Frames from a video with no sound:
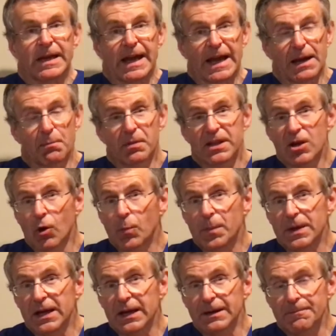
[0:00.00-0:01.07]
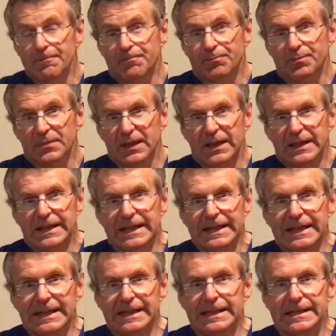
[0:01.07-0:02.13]
Amblyopia
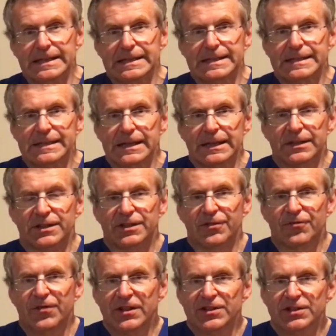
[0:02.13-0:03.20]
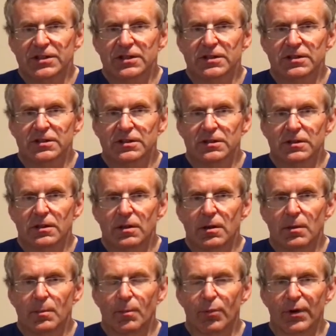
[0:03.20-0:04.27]
is deficient
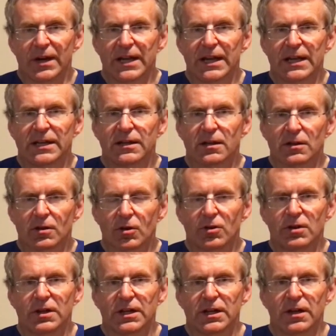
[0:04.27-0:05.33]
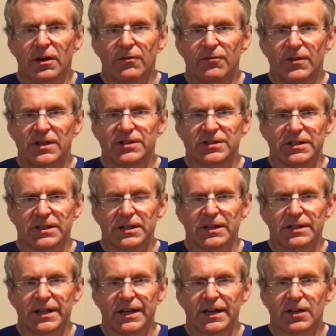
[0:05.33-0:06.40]
brain learning of vision
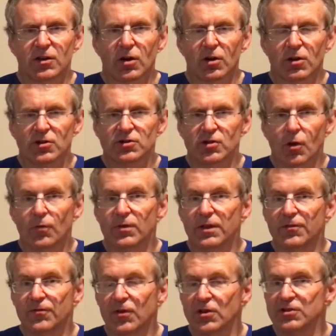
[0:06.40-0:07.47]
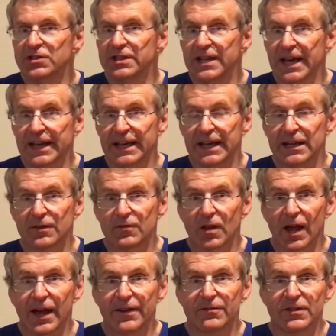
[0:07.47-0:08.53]
that occurs over the first decade of
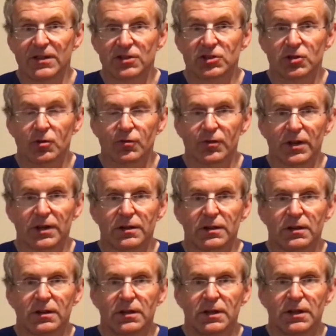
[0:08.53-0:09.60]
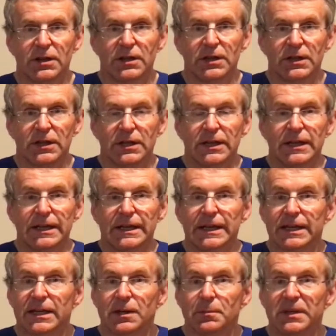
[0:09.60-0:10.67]
life in children.
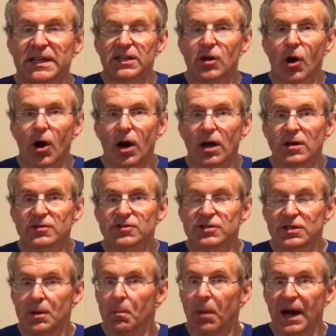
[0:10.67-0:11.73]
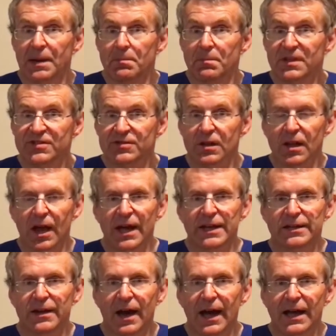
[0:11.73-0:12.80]
It can caused by
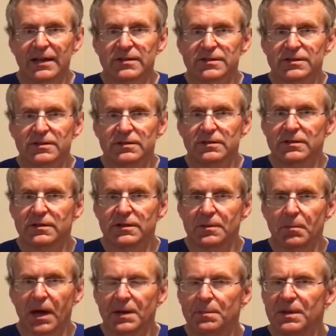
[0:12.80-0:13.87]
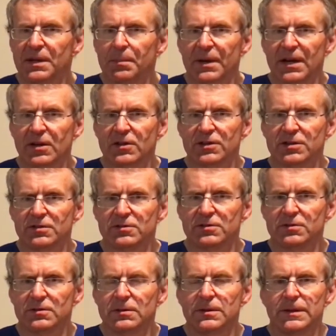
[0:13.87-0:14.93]
misaligned eyes that might be apparent
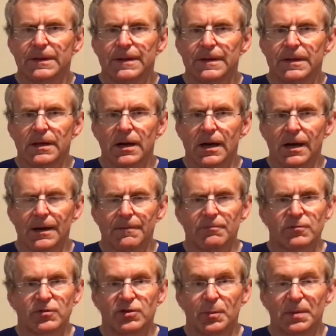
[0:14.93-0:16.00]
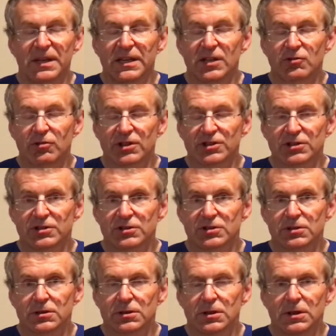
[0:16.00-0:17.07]
to pediatricians.
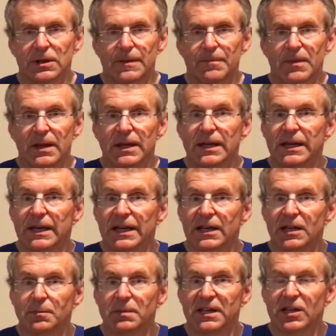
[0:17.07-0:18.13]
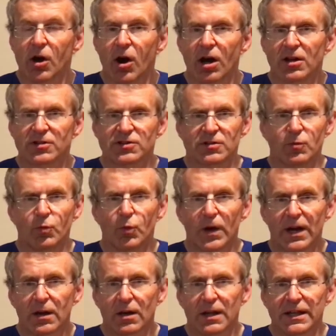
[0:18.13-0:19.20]
It can be caused
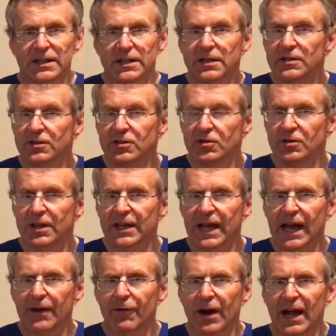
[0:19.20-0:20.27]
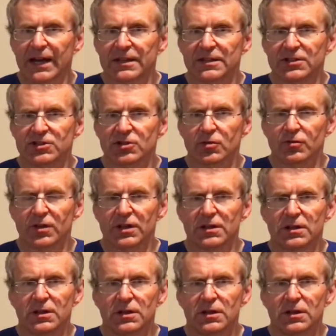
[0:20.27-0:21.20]
rarely due to cataract in children,